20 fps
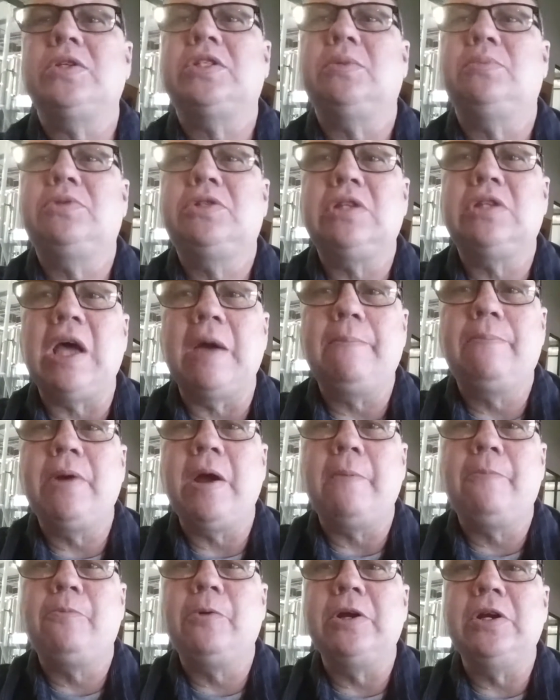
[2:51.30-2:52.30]
with some slight
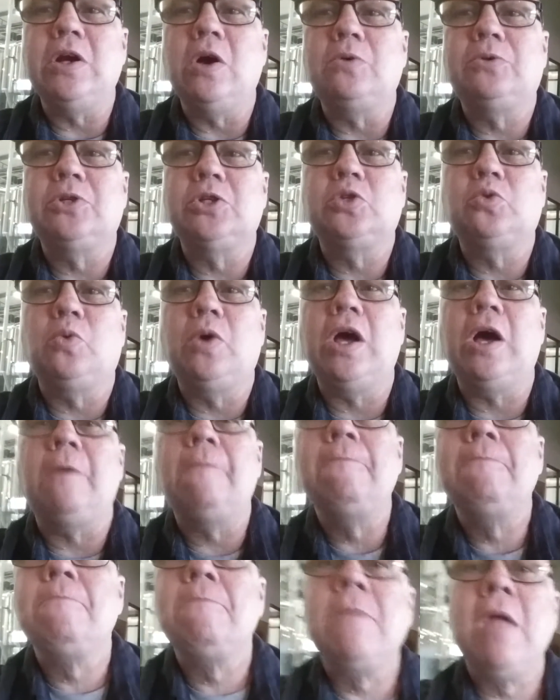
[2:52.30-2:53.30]
peppery notes as well.
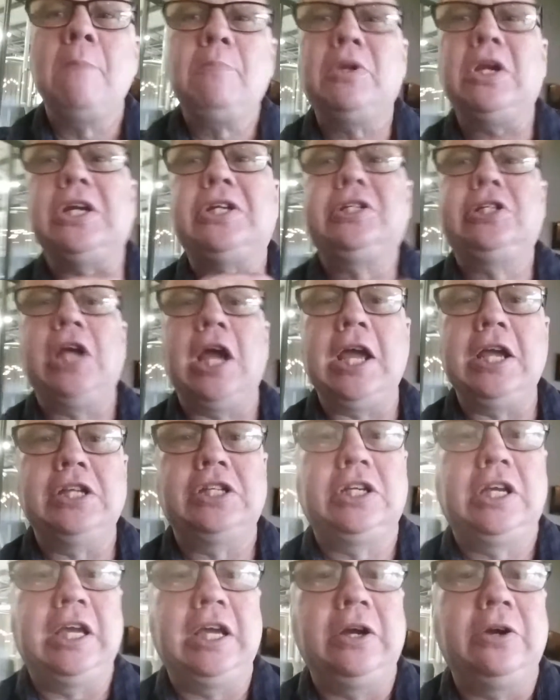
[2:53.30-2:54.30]
I'm going to
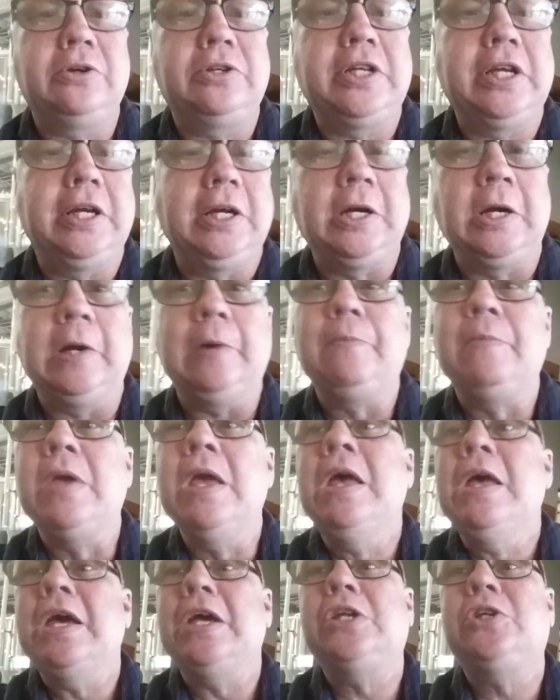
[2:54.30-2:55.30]
change gears here
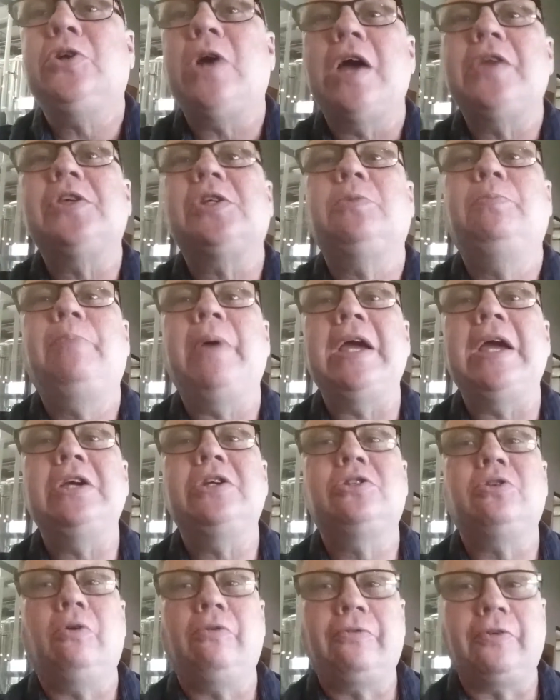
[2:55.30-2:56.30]
and try this
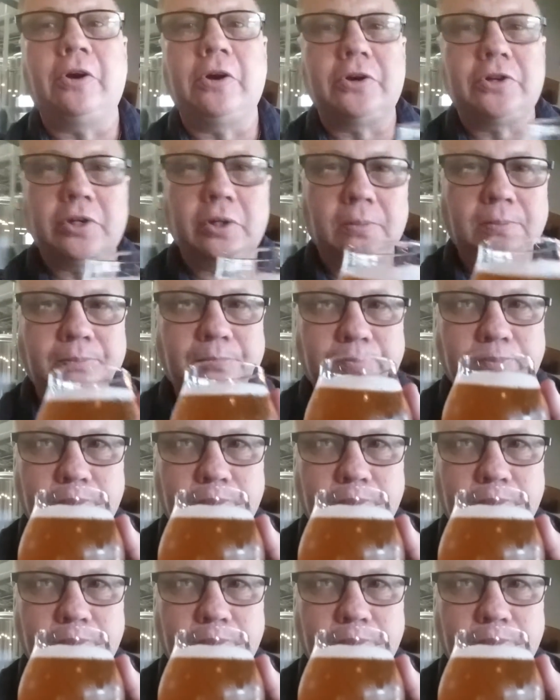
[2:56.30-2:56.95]
basil version.